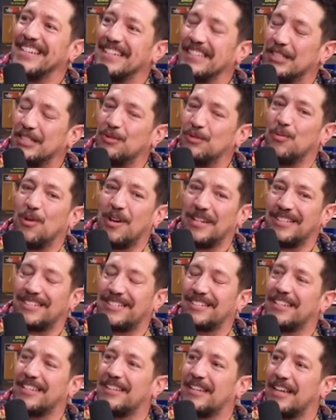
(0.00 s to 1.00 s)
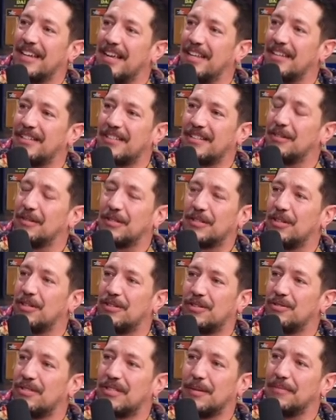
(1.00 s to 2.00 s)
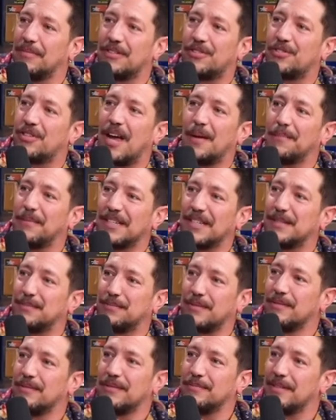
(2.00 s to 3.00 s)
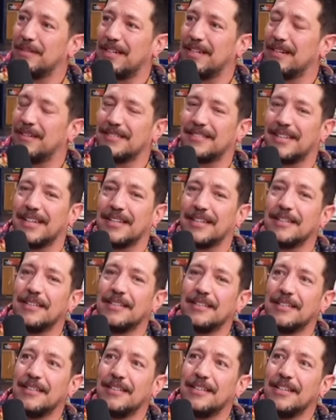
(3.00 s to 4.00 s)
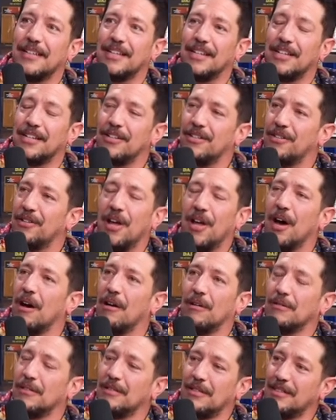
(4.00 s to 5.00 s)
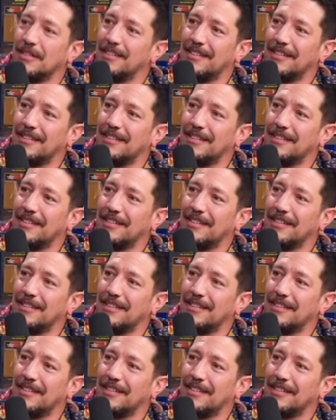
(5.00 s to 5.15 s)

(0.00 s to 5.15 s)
Do you want to do some of the shopping spree with me? And I was like, no,